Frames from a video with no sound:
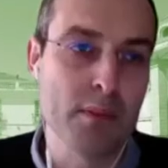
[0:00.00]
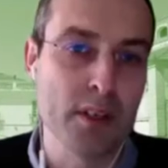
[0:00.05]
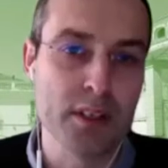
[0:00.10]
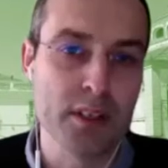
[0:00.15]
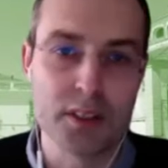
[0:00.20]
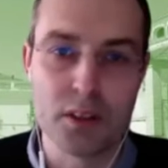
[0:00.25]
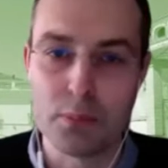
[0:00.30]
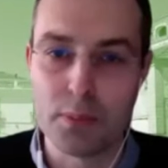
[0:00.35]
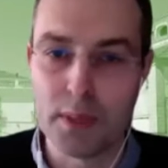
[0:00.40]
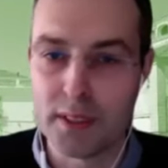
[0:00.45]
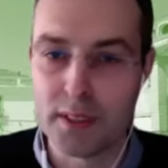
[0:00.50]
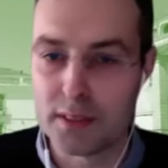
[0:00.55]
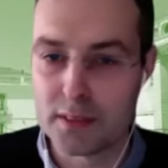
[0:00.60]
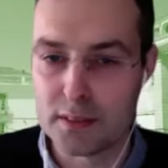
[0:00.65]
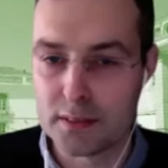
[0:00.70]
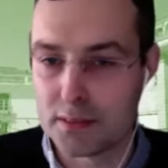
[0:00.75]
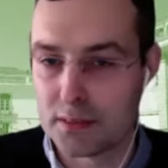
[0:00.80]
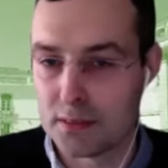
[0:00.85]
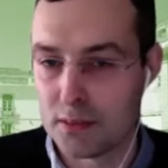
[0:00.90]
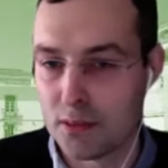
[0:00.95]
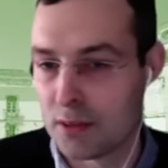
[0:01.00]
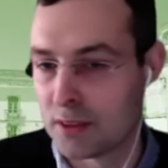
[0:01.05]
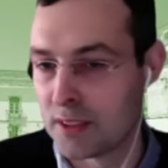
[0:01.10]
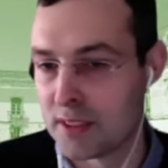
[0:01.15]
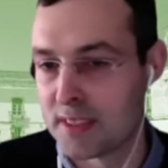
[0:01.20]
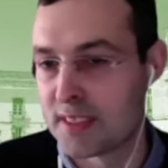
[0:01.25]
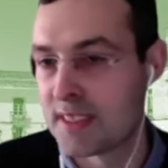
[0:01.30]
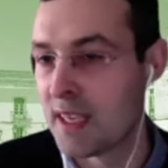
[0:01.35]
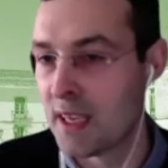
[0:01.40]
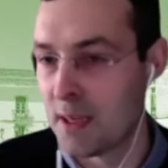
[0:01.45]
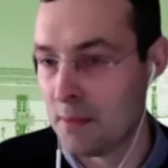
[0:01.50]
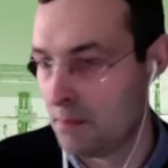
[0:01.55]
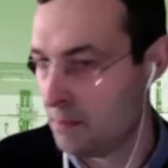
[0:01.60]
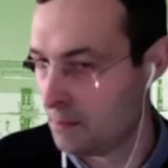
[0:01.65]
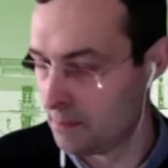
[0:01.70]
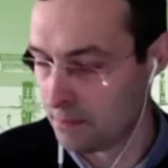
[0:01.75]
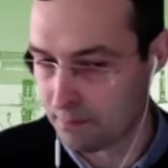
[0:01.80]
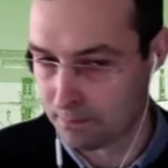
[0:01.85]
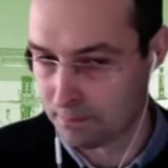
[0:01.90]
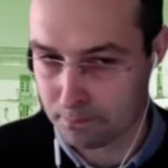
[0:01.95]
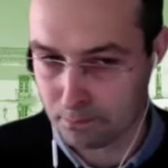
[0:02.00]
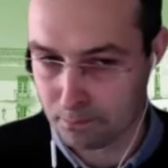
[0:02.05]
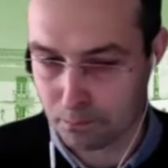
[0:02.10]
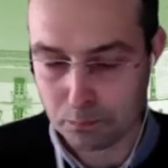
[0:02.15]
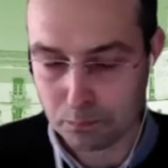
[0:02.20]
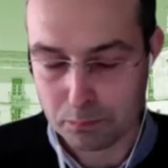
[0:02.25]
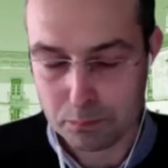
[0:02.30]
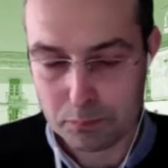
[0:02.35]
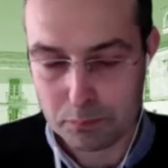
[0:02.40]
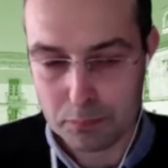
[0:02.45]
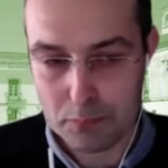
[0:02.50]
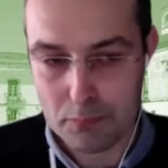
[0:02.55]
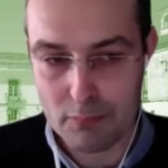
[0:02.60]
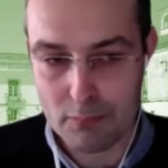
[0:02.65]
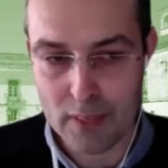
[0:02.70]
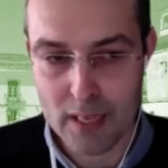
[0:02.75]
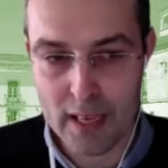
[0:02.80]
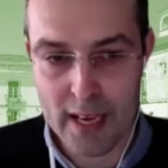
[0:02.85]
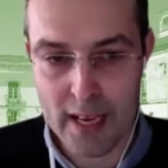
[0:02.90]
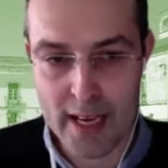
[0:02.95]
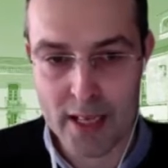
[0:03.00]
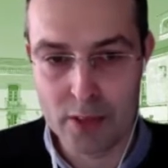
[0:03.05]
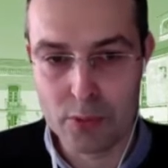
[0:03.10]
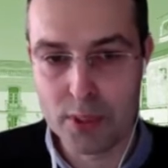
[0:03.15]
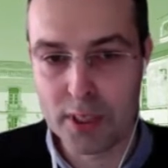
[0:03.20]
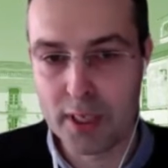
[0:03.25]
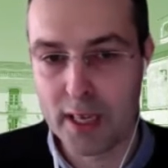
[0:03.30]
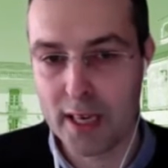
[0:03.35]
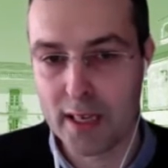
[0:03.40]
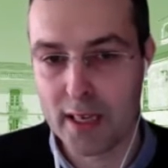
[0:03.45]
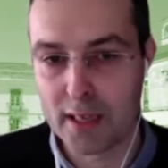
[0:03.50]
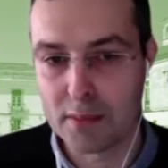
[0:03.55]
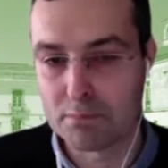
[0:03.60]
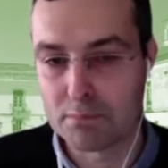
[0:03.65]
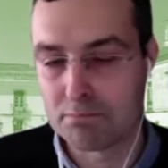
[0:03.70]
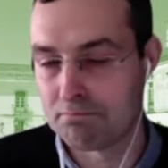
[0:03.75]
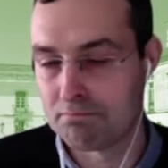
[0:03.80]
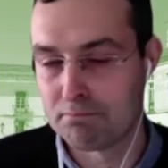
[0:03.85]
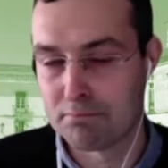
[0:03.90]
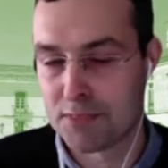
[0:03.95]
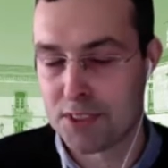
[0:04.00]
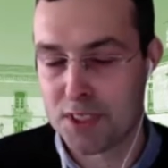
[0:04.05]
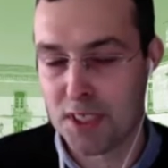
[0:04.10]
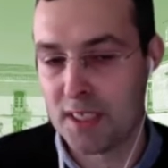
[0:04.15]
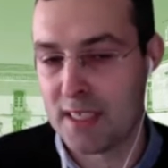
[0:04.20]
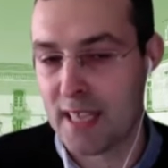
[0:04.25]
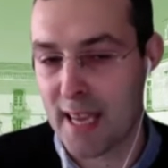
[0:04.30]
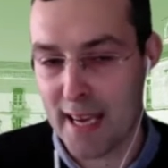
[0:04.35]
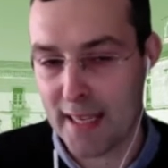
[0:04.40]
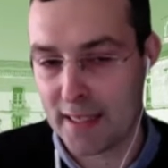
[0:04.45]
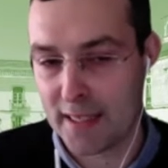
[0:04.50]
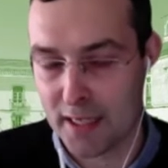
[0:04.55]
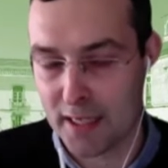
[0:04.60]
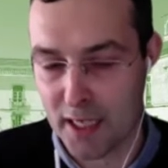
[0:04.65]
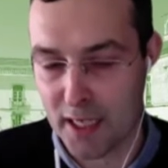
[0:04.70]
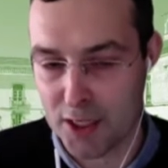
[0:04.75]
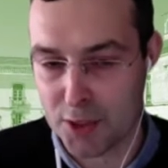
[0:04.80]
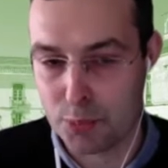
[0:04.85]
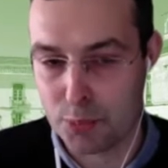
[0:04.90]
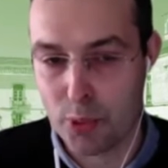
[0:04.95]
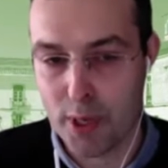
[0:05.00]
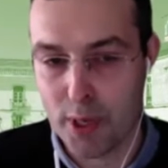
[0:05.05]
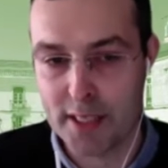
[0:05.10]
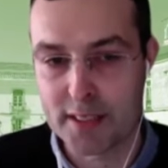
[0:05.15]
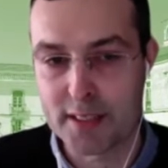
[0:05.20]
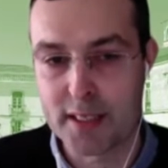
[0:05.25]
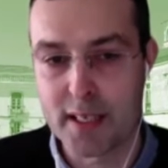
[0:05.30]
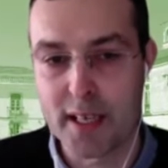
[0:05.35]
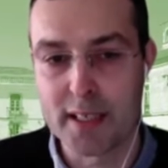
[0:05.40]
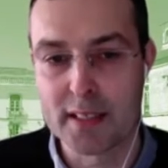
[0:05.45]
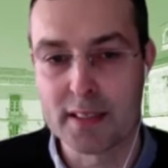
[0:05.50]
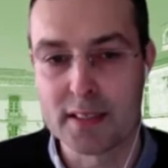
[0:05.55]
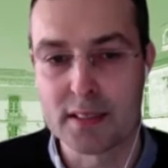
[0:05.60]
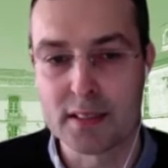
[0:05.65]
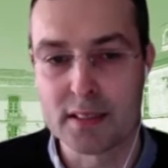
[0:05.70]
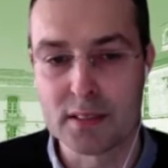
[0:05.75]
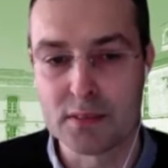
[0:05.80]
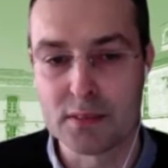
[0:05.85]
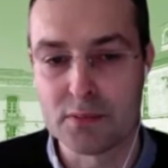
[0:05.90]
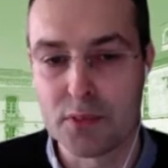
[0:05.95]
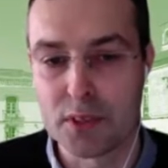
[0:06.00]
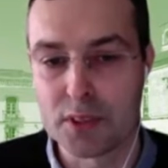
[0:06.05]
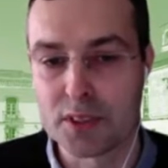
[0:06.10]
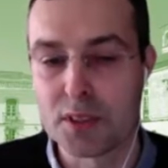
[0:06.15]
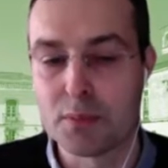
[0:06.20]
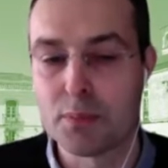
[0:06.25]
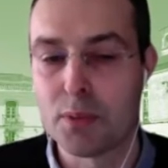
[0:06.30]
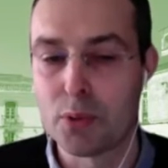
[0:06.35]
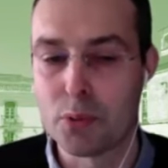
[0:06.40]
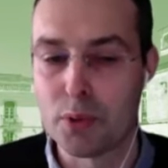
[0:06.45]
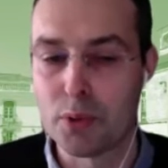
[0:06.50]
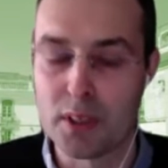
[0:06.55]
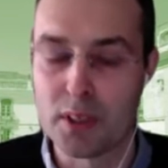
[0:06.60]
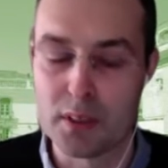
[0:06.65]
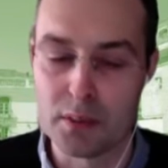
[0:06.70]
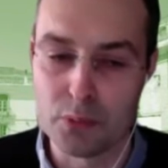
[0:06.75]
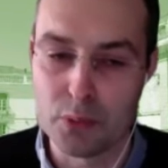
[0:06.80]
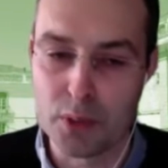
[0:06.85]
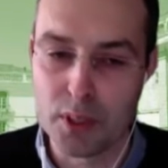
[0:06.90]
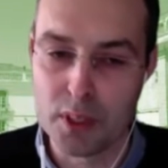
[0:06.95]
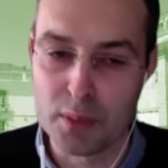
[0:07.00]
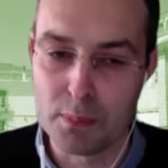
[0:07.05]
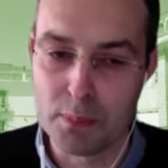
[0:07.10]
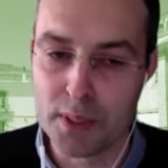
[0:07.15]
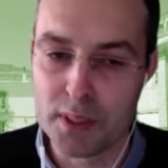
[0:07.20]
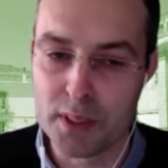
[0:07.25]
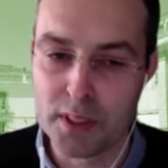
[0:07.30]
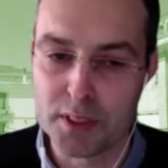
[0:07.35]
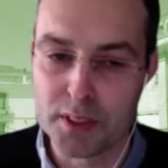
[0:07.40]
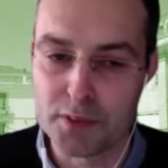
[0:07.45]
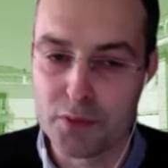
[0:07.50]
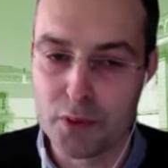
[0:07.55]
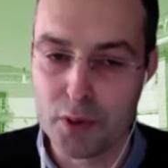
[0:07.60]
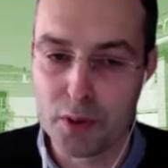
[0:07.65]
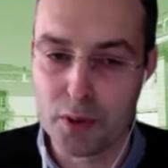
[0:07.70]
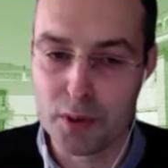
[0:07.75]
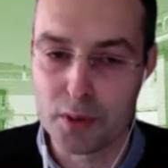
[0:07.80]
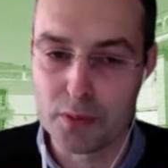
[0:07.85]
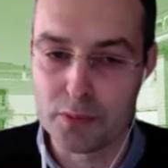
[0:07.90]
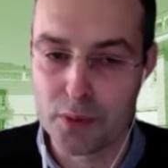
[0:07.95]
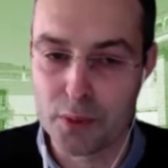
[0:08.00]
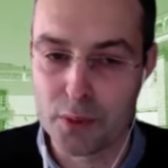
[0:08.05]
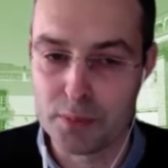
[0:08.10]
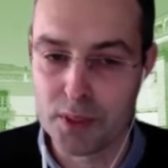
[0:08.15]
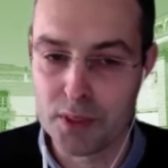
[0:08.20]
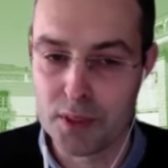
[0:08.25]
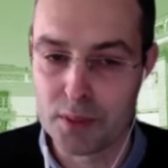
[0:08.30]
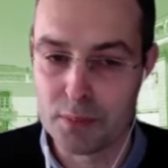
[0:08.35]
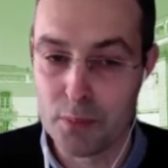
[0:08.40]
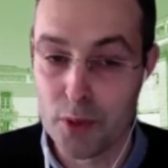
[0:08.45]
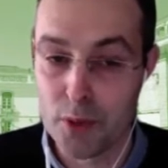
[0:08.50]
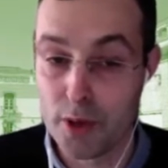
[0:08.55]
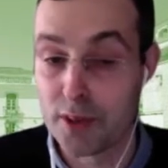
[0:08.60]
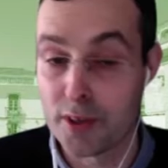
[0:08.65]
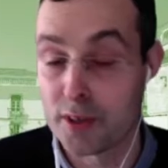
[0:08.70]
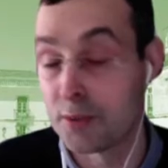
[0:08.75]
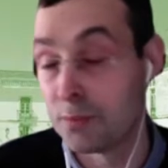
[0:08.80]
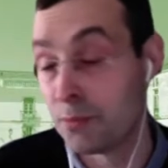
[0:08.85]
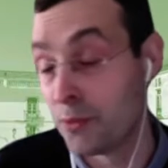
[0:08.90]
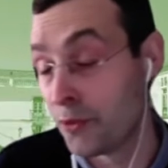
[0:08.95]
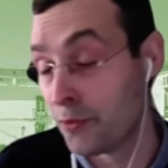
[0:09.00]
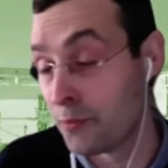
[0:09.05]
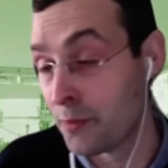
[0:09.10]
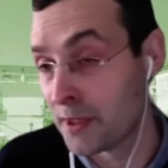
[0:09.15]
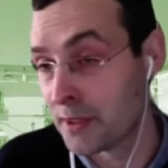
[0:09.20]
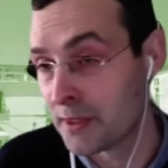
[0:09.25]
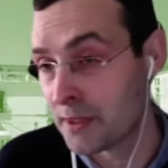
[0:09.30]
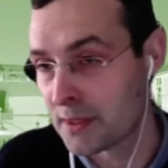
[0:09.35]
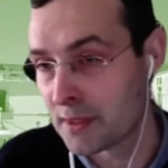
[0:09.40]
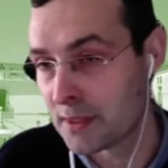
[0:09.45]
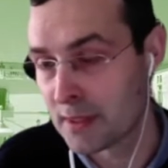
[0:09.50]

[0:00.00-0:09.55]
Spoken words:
a little bit all the same. And we can see that and express that, for example, with the buildings from the modern movement,